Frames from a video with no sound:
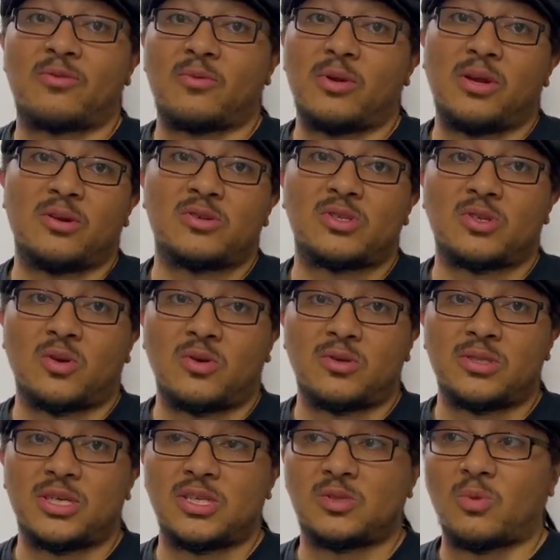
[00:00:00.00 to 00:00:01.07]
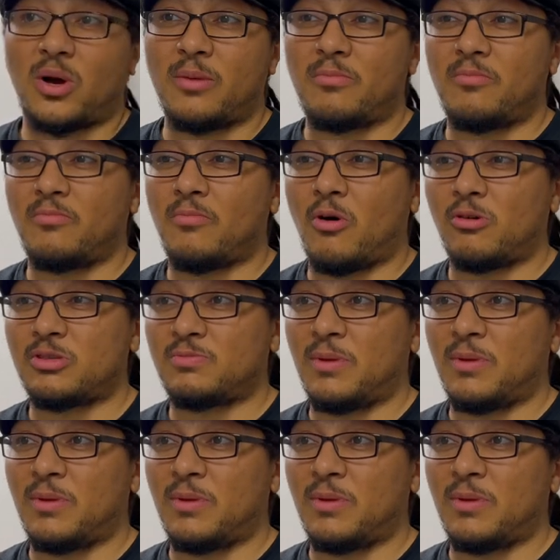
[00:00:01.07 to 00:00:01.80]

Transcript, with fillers: three years old is what most